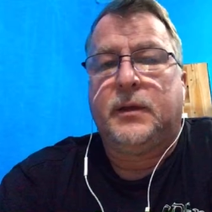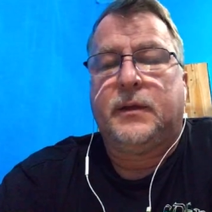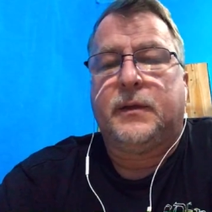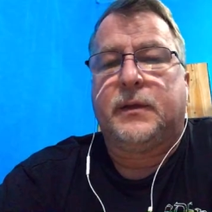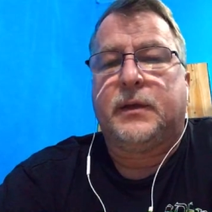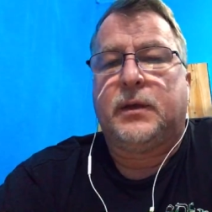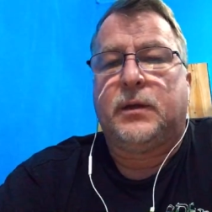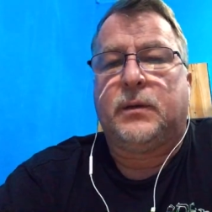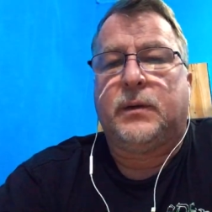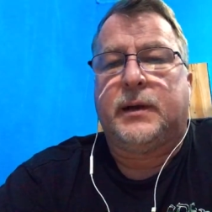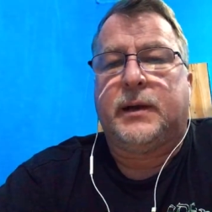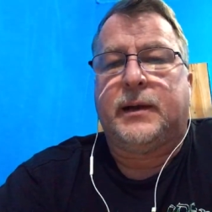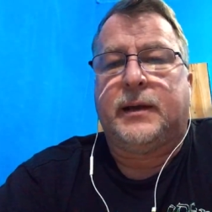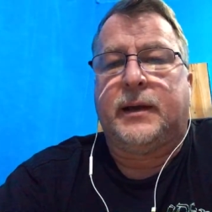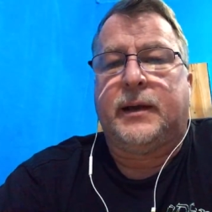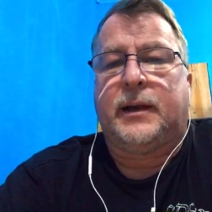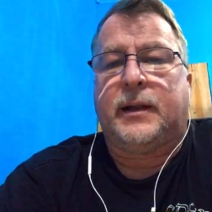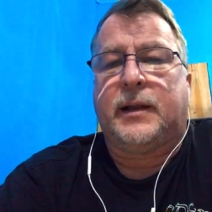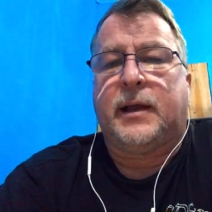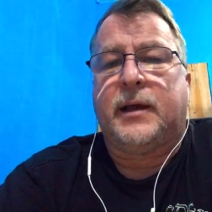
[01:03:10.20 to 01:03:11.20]
You know, and
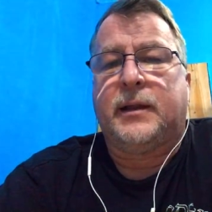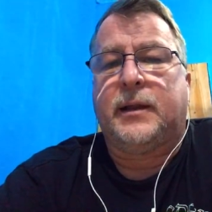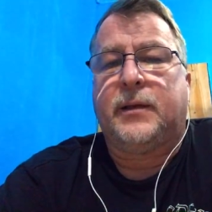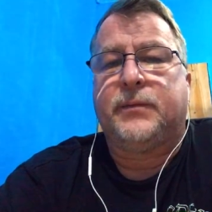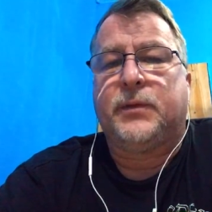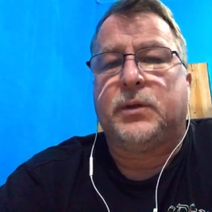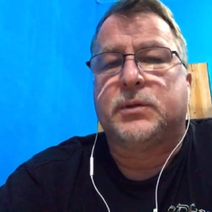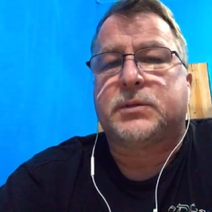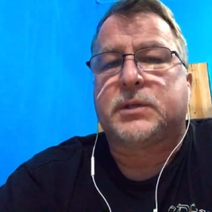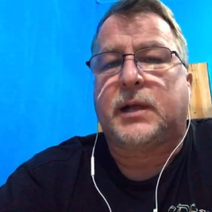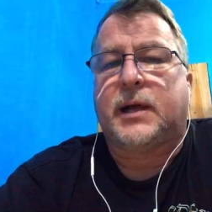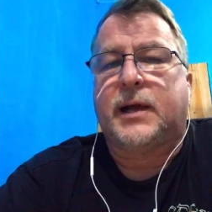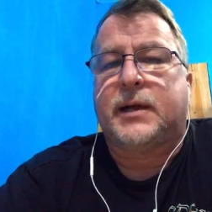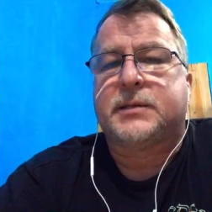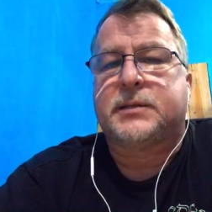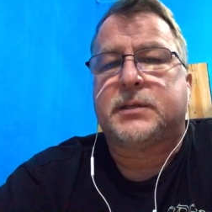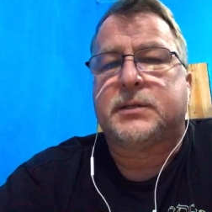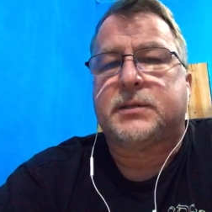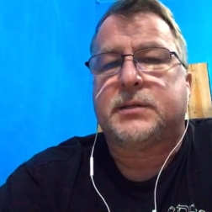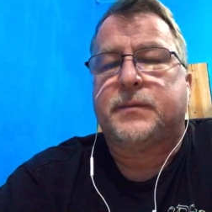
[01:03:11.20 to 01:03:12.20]
I love those
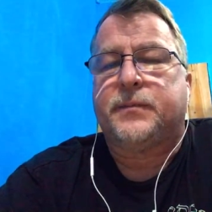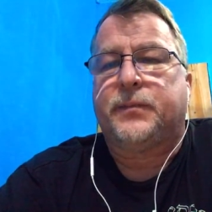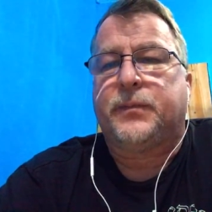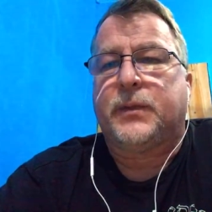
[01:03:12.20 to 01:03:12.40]
glasses.